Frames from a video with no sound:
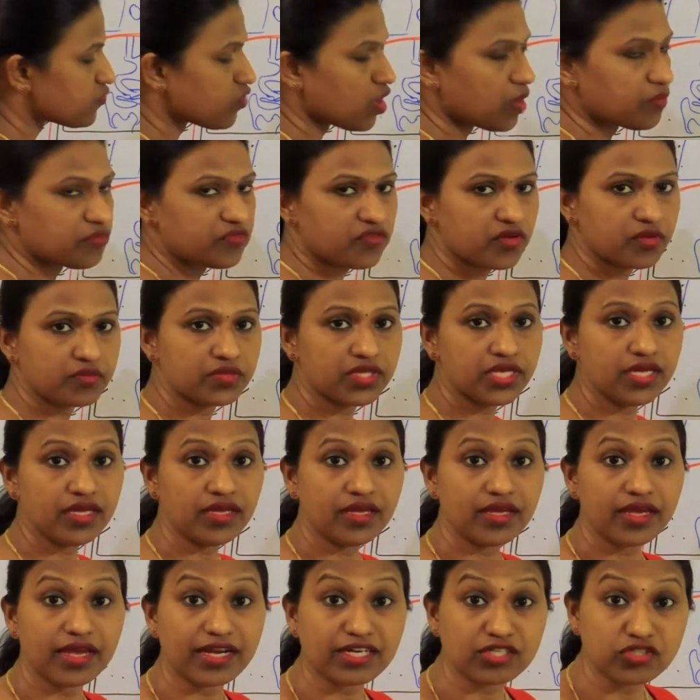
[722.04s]
formed from
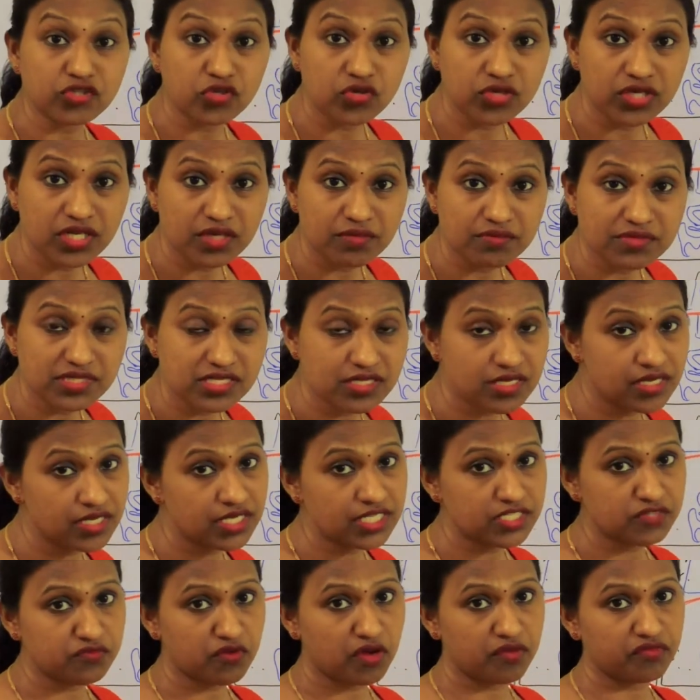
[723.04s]
the ectoderm. Skin
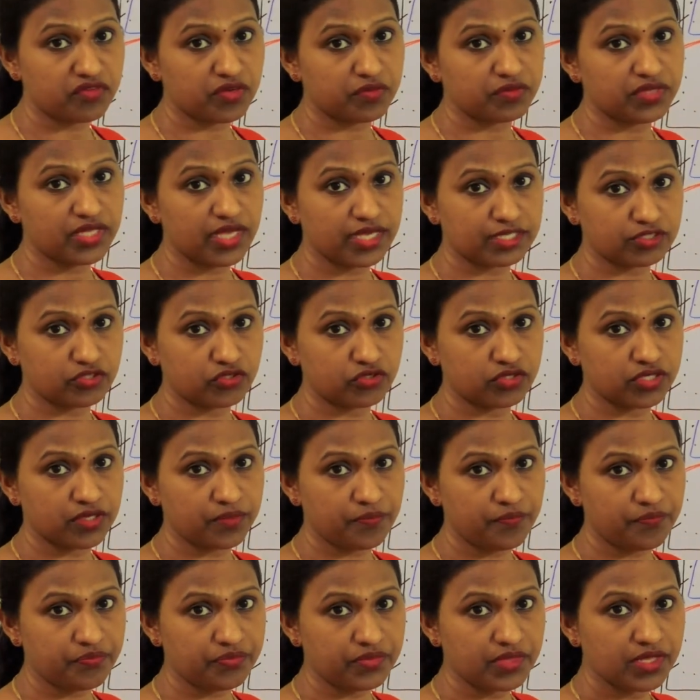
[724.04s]
is formed from the ectoderm.
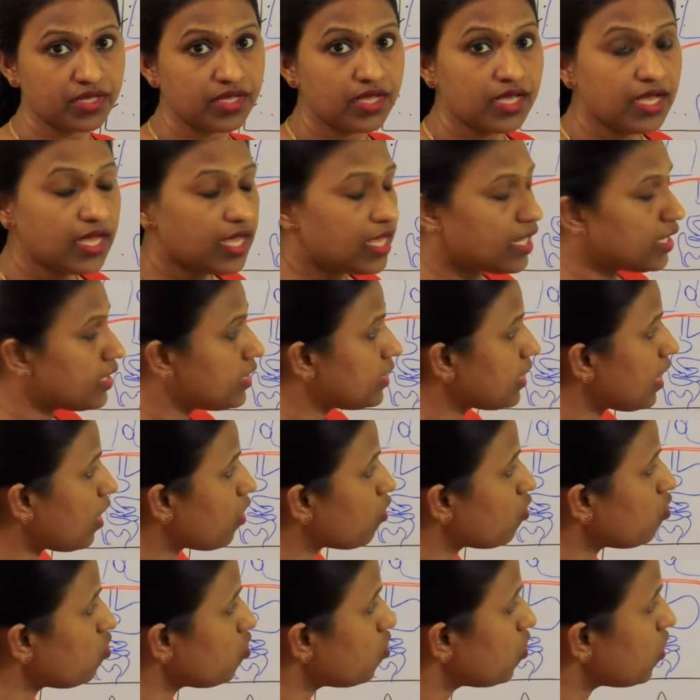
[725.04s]

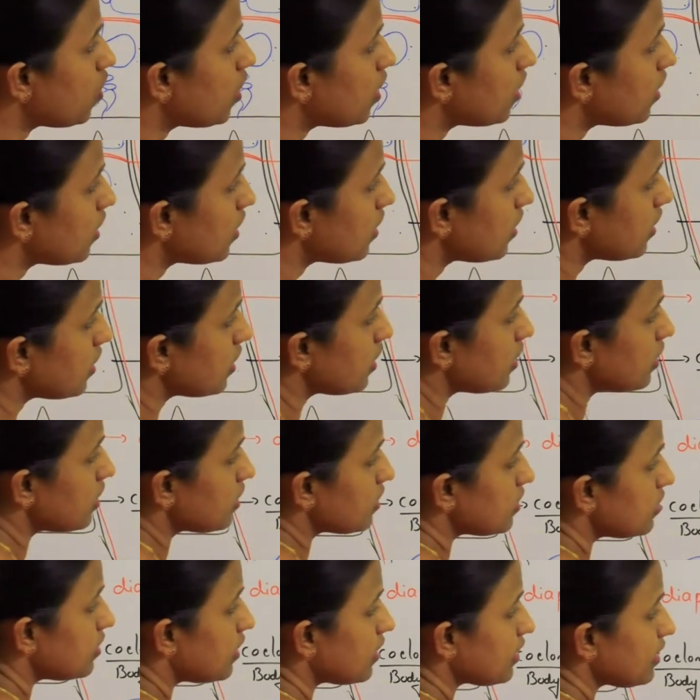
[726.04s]
Now
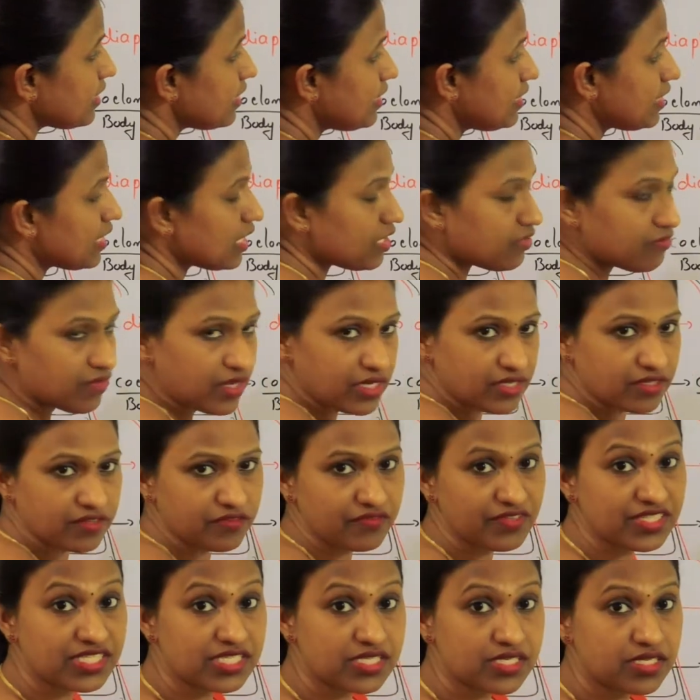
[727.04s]
the inner one
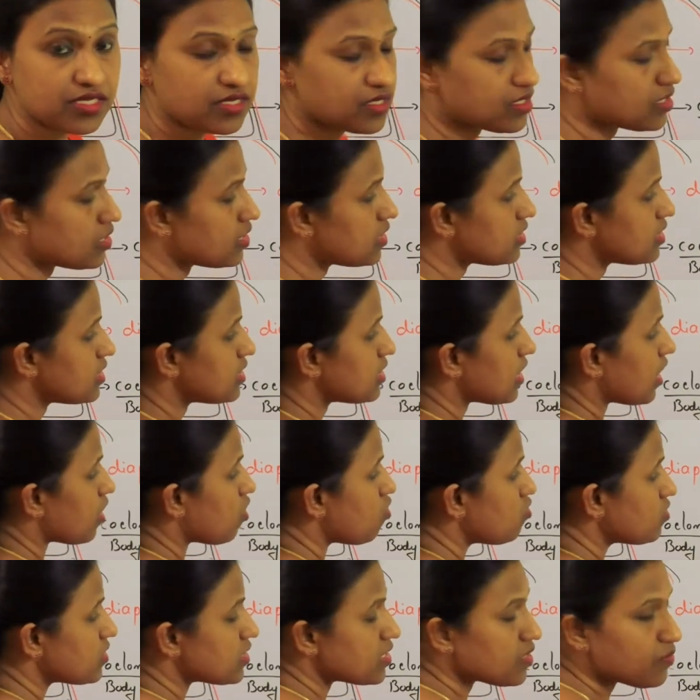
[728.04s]
which
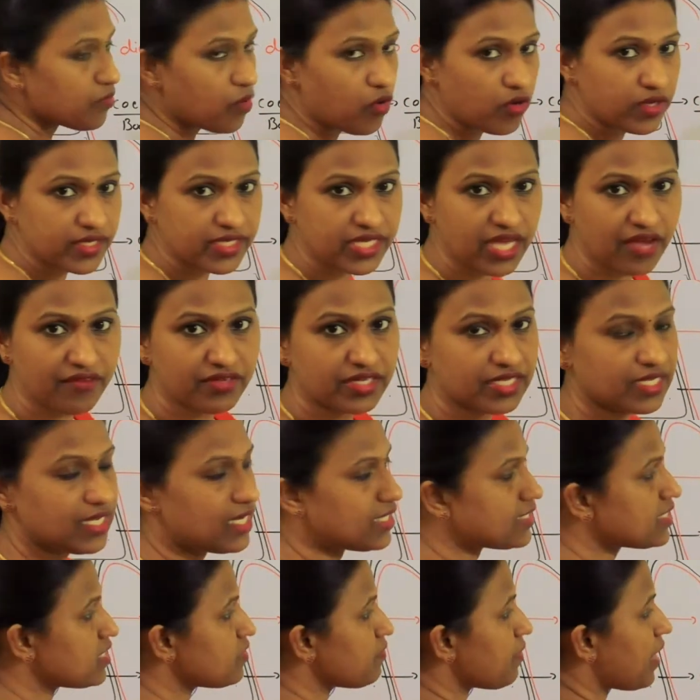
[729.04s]
surrounds the body cavity.
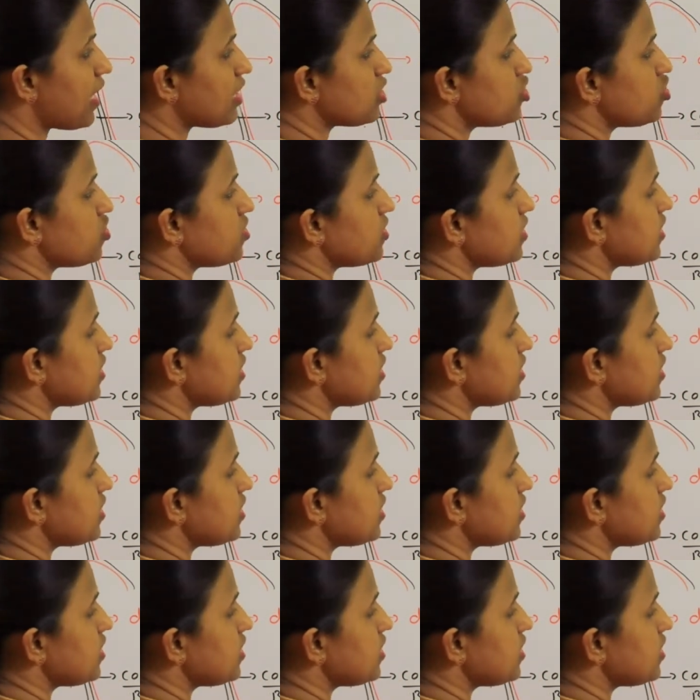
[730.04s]
Let's imagine